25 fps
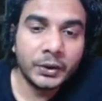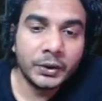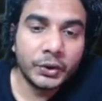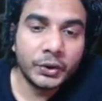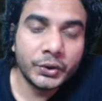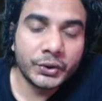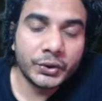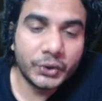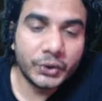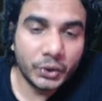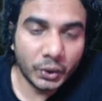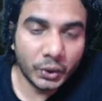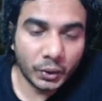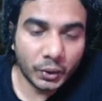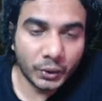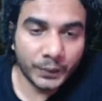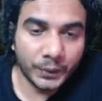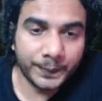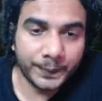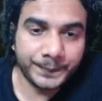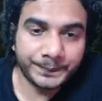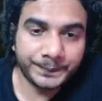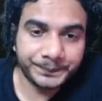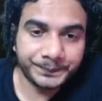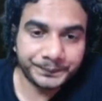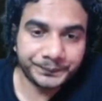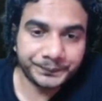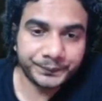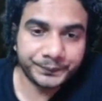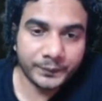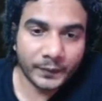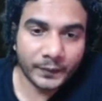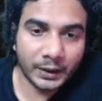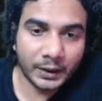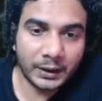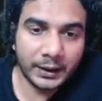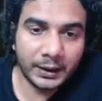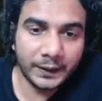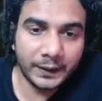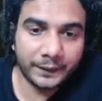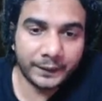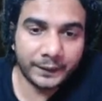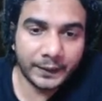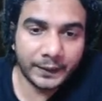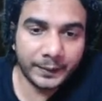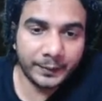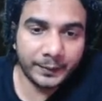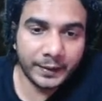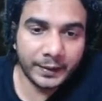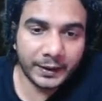So if
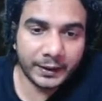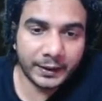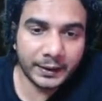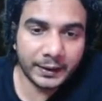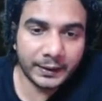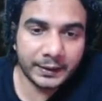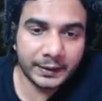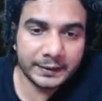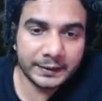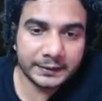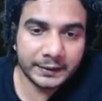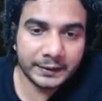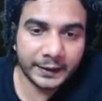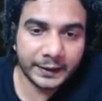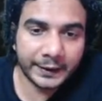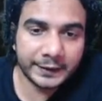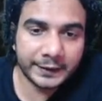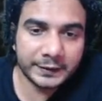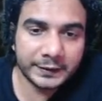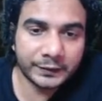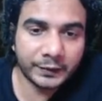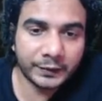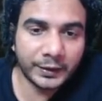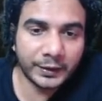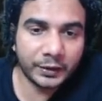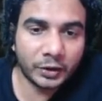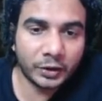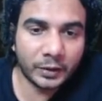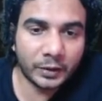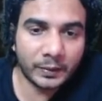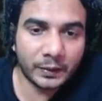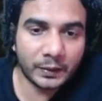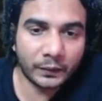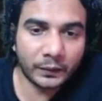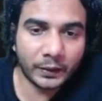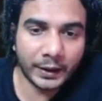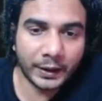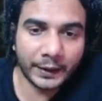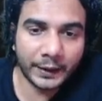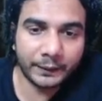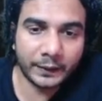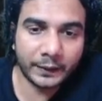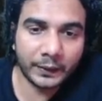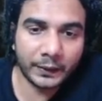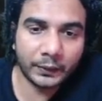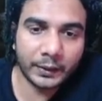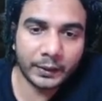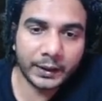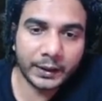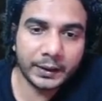I'm taking this x1 comma y1,
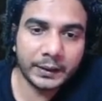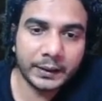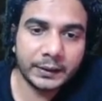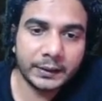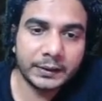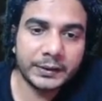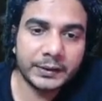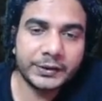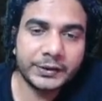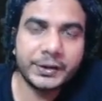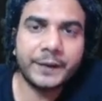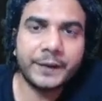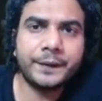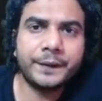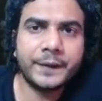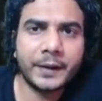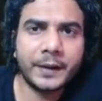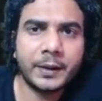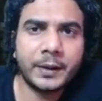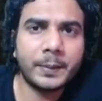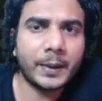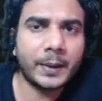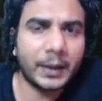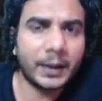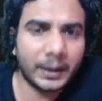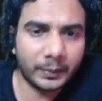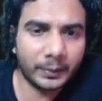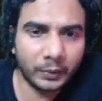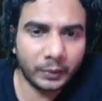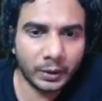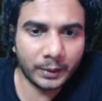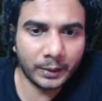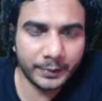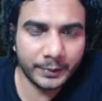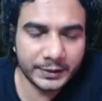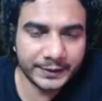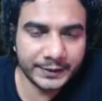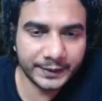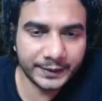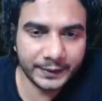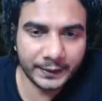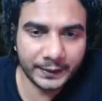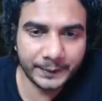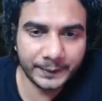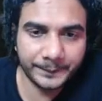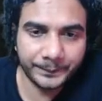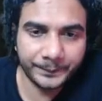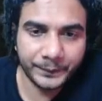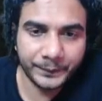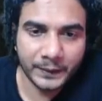okay, shifted parabola basically,
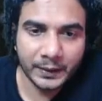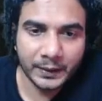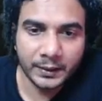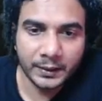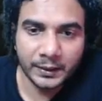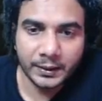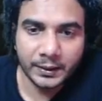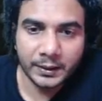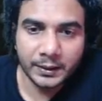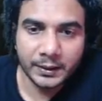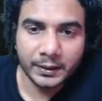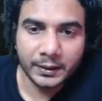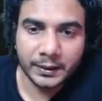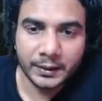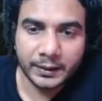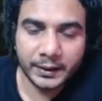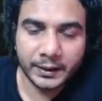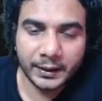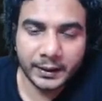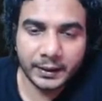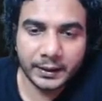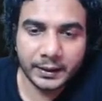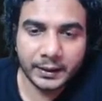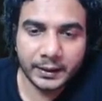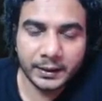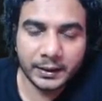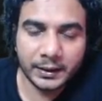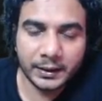then